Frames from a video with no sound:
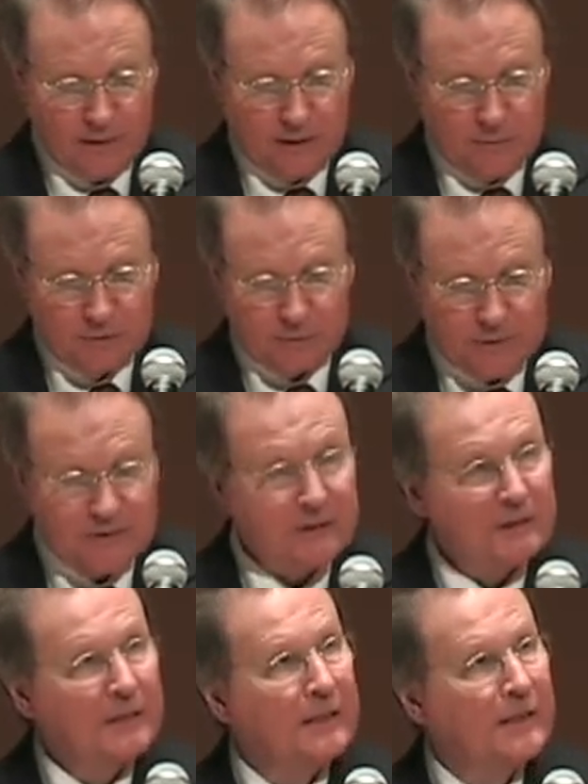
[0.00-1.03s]
He was
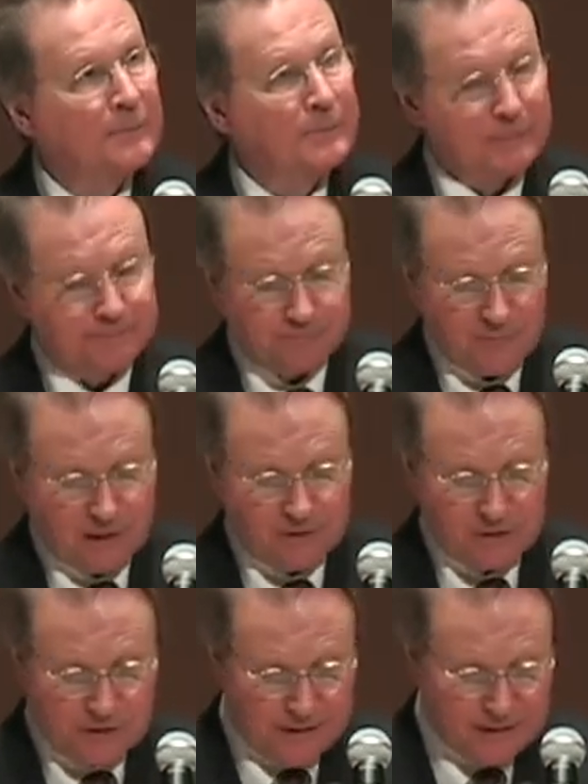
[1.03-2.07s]
recently named as a
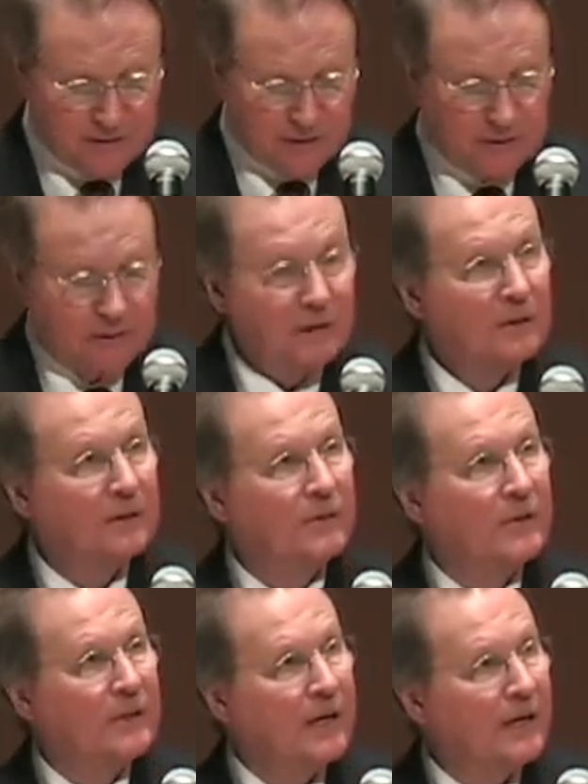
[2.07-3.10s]
chancellor of
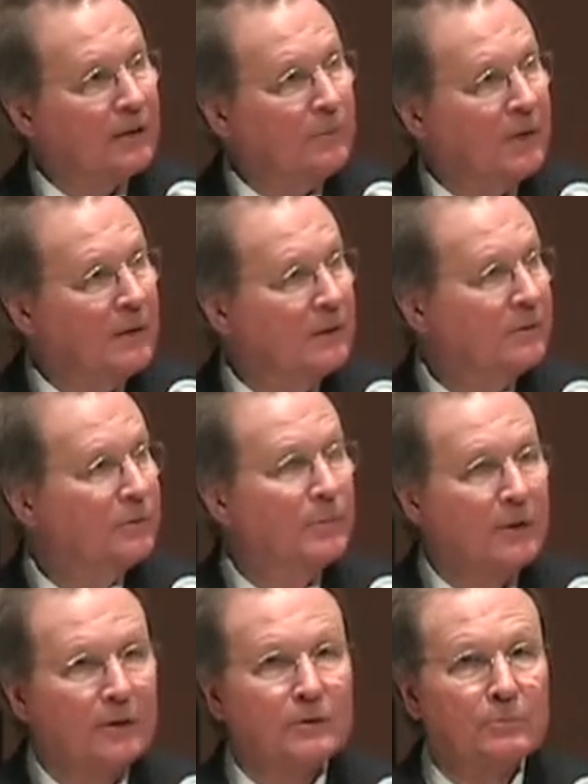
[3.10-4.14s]
the Academy of
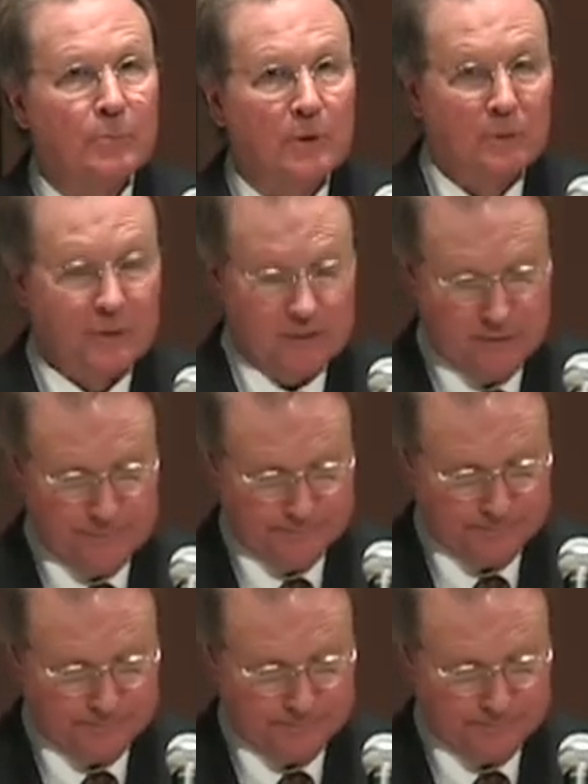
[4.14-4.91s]
American Poets.